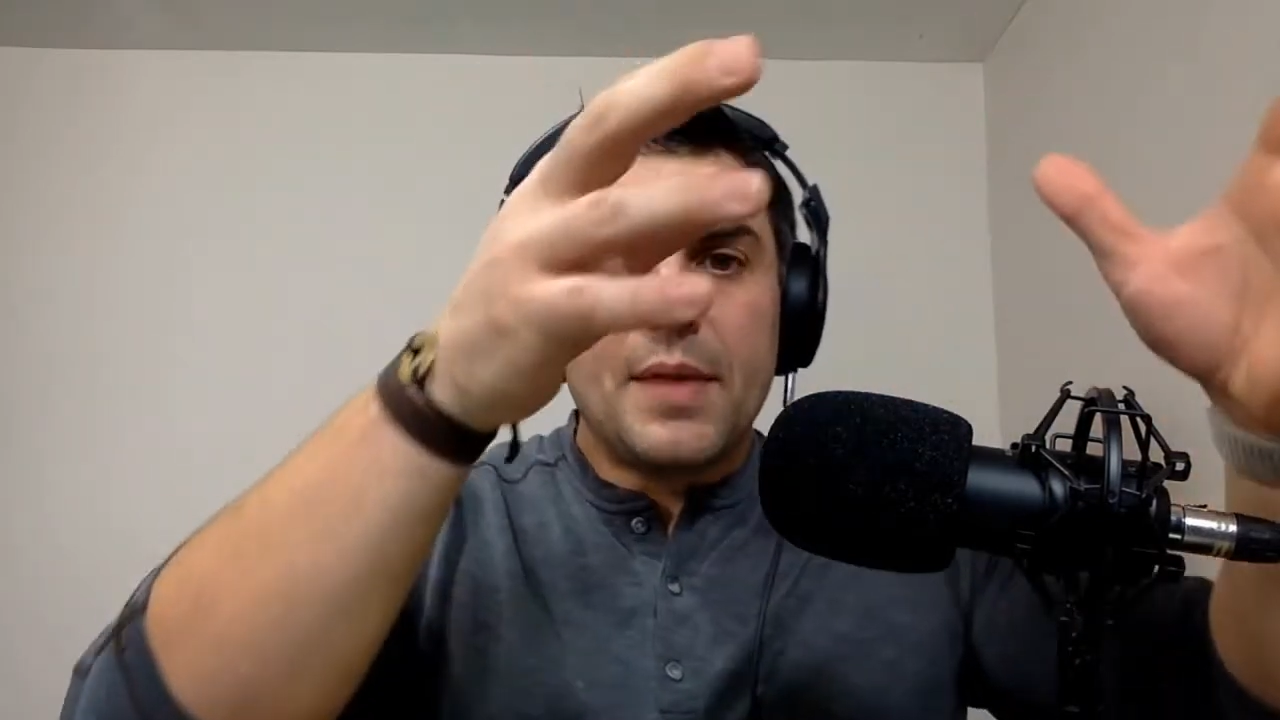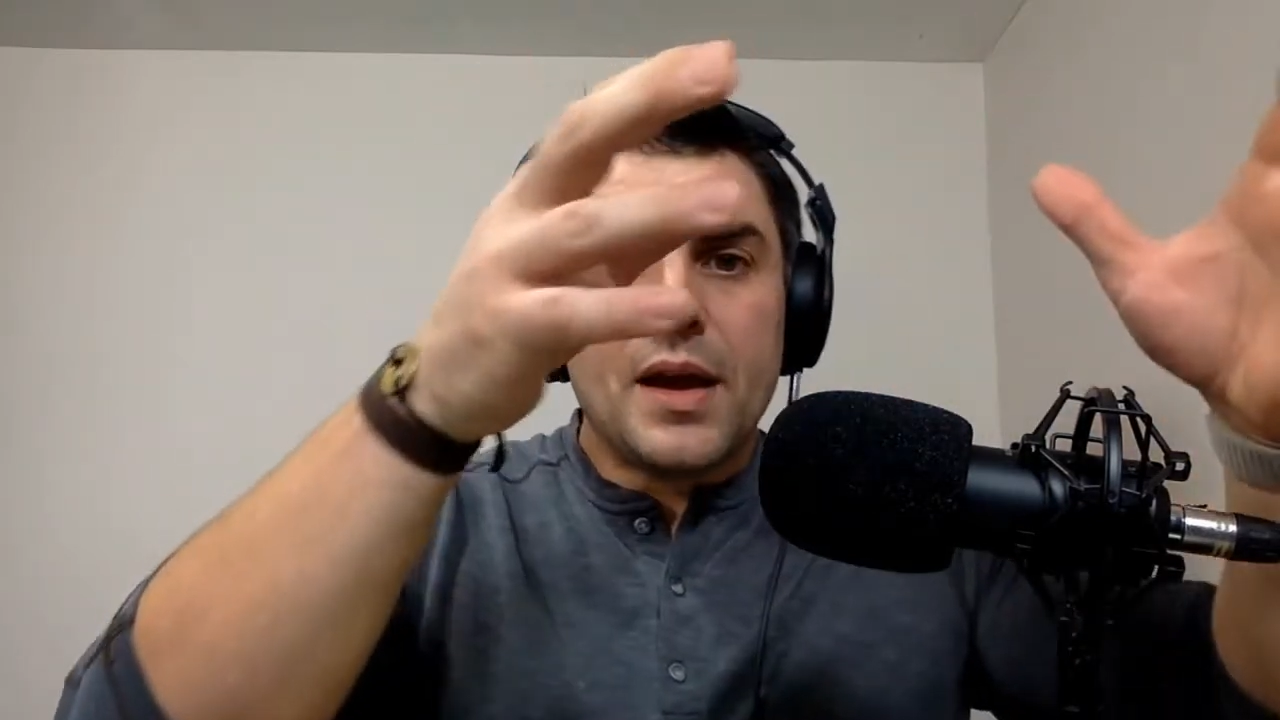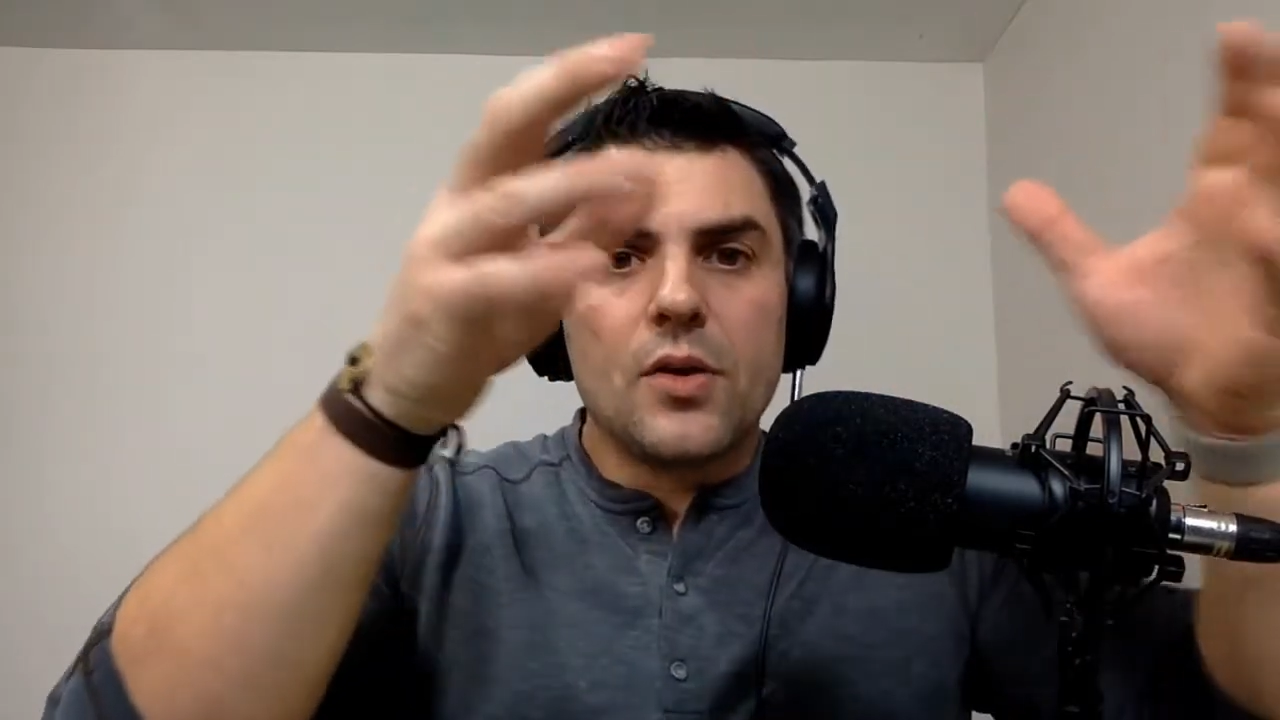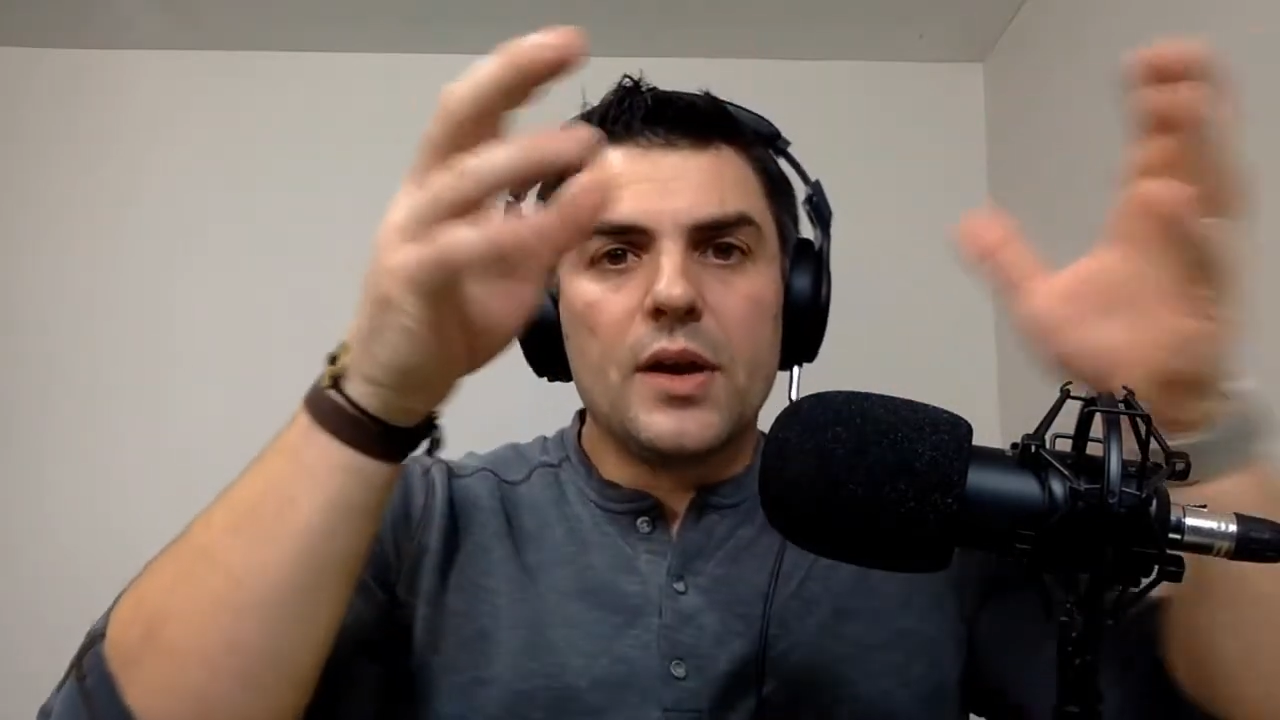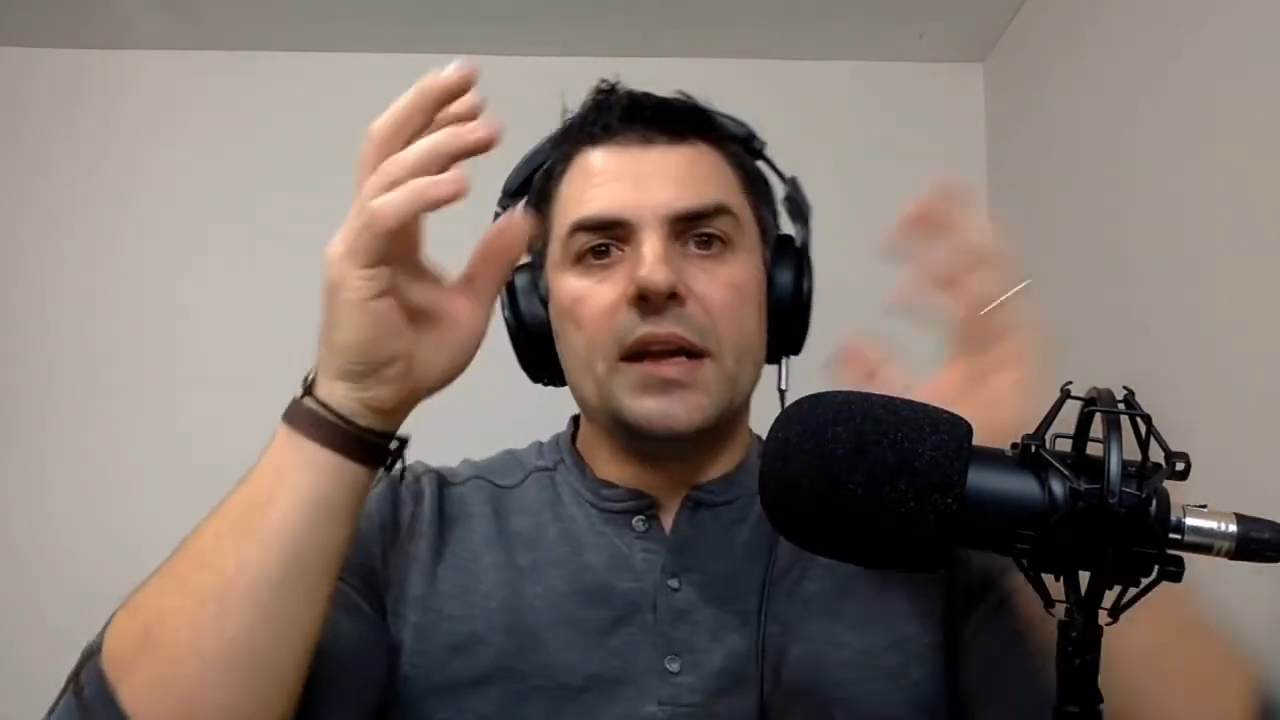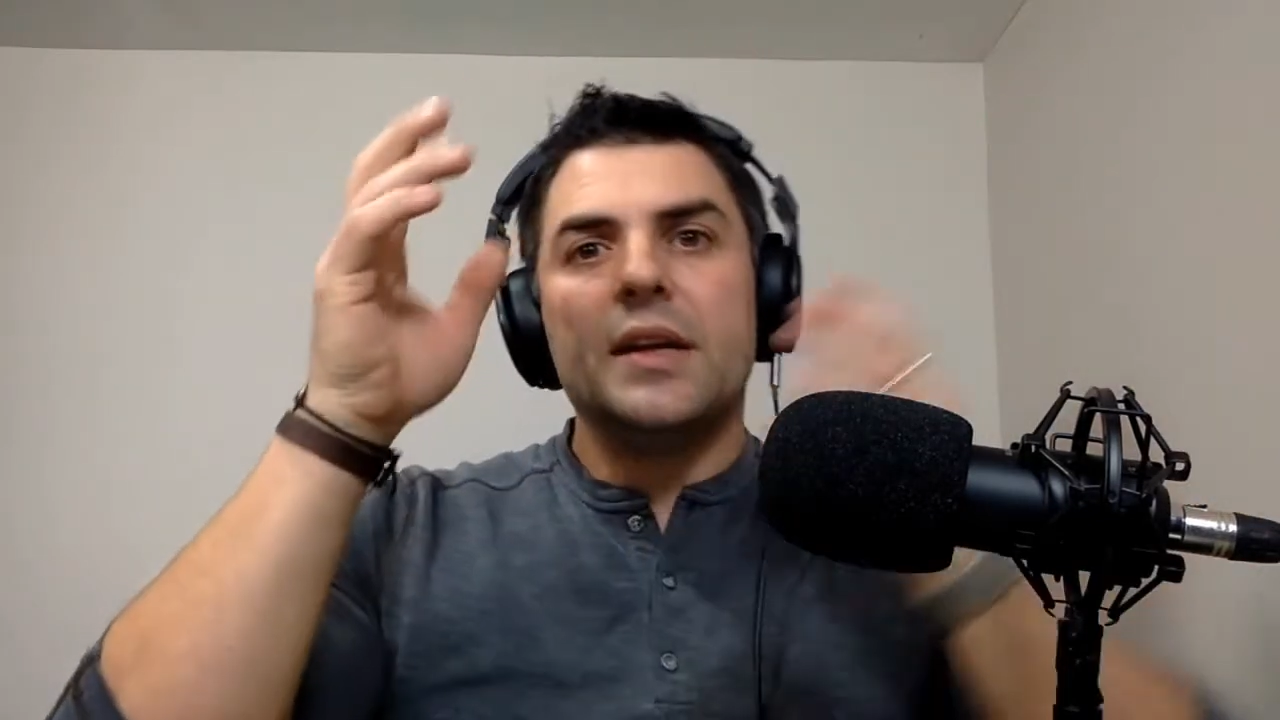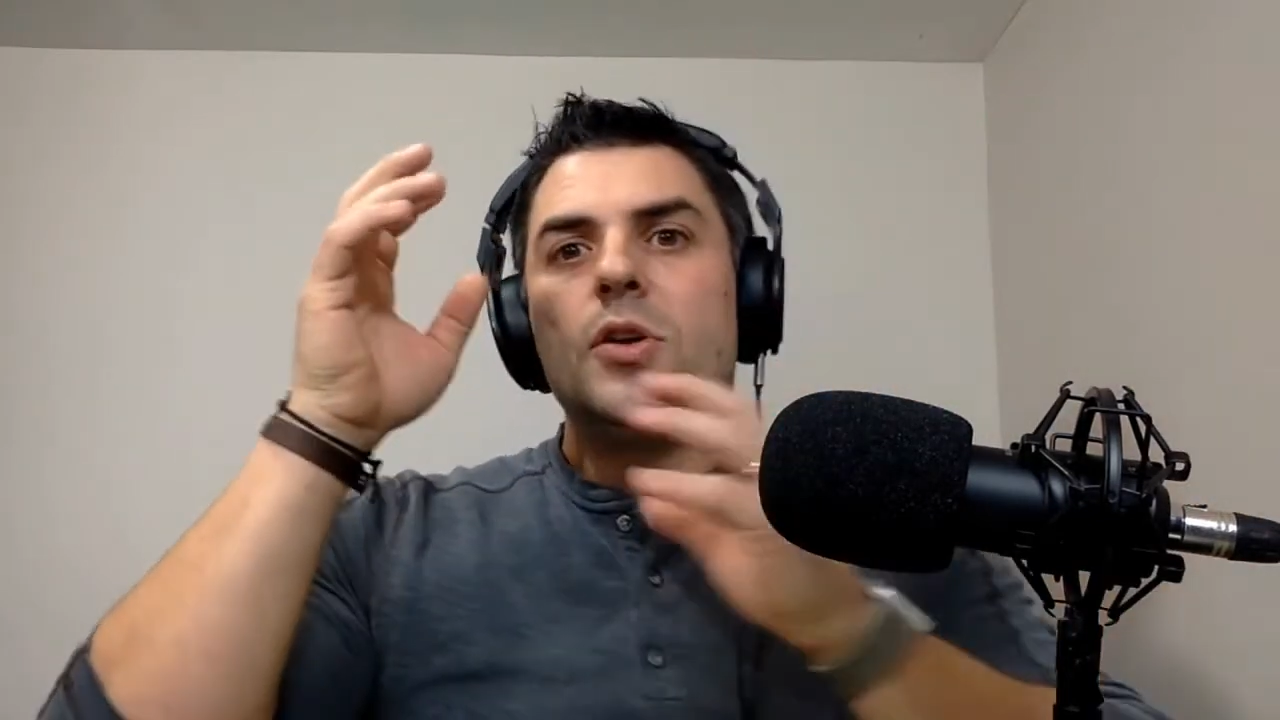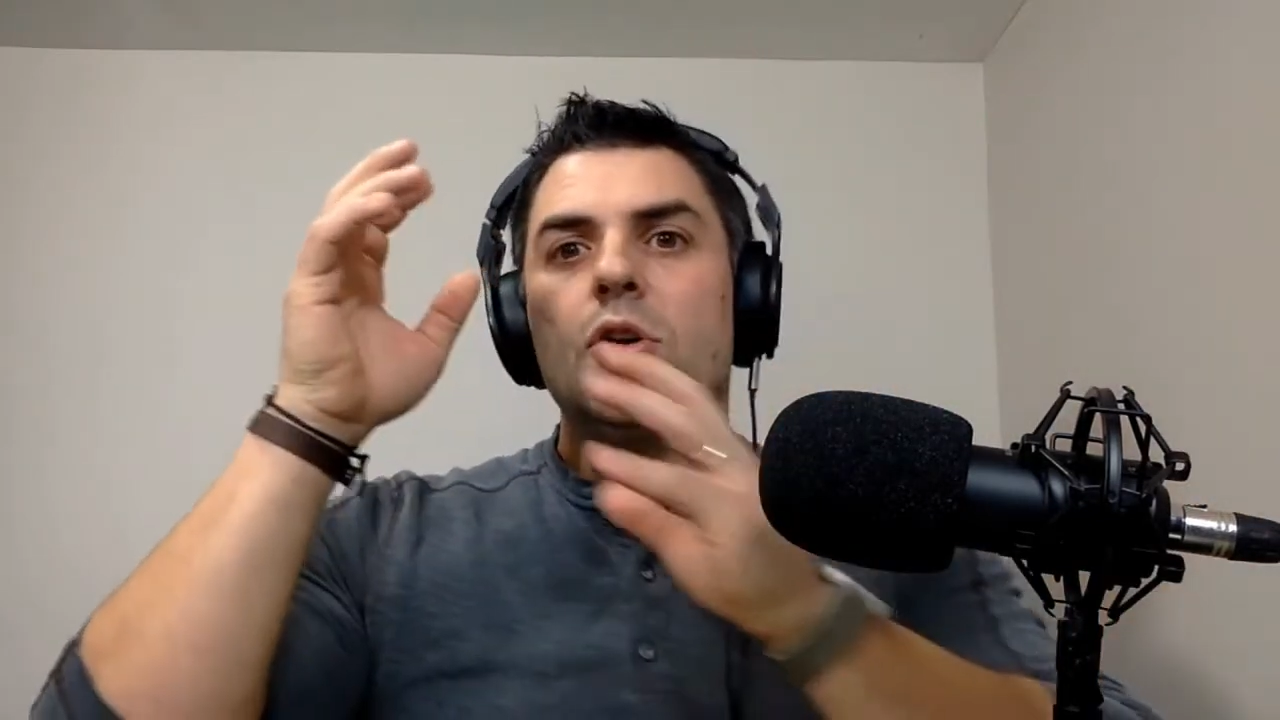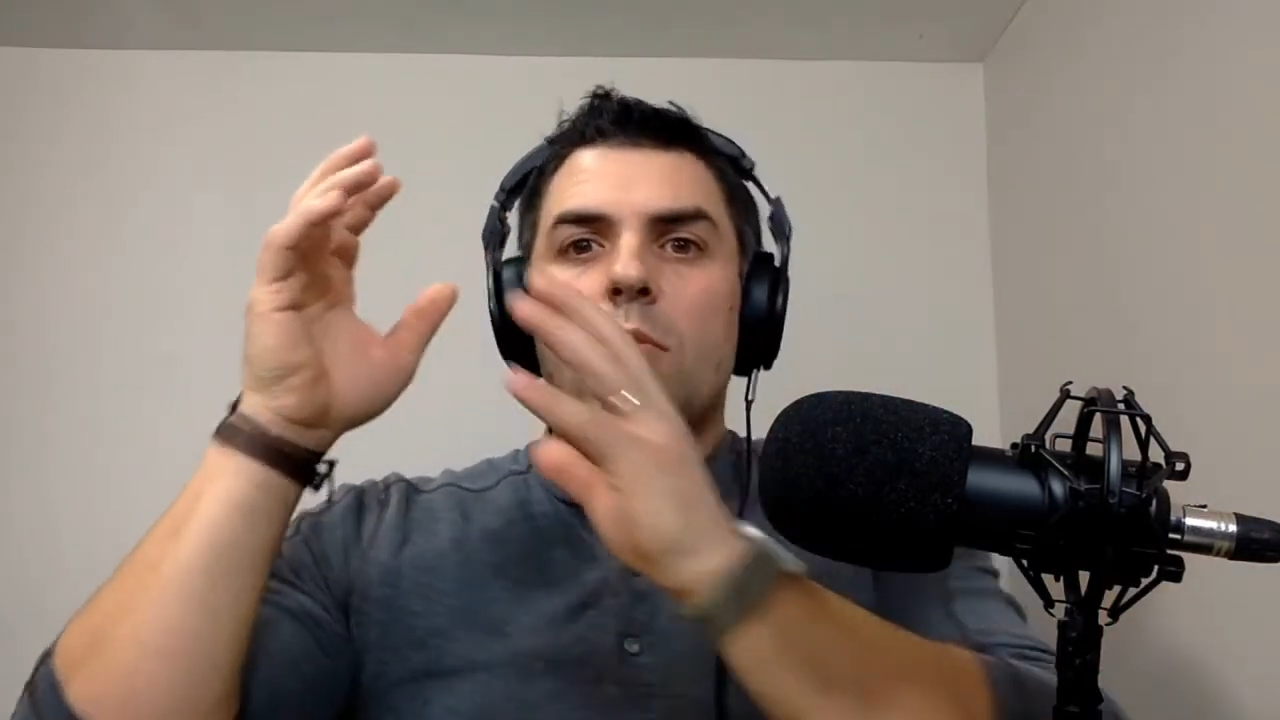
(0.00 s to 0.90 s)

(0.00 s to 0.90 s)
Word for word: married,